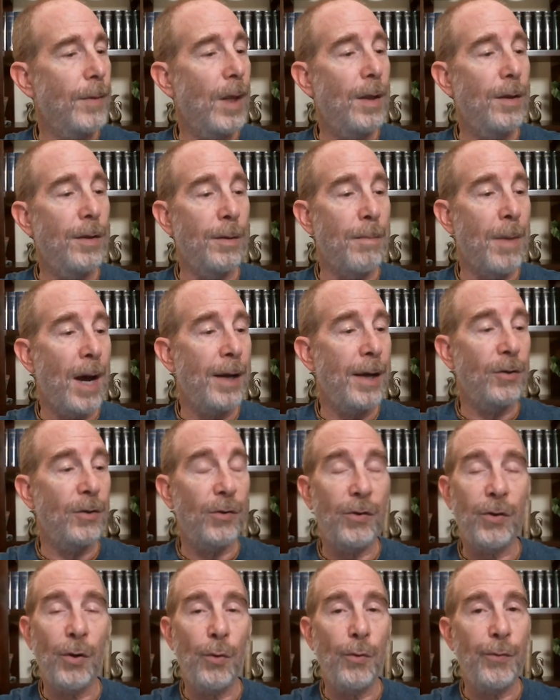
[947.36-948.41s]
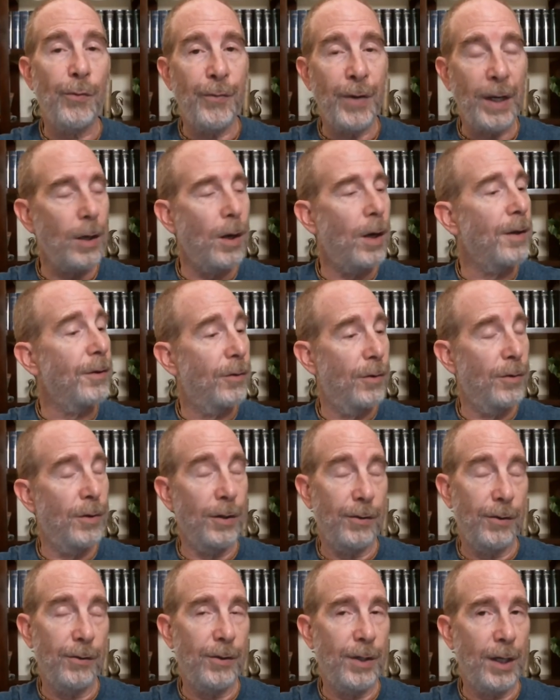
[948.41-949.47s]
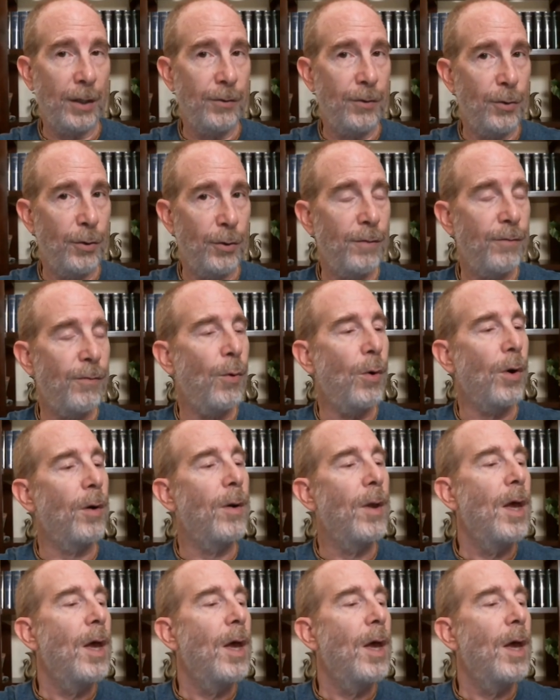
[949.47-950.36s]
The mind is so fickle," this is text 34.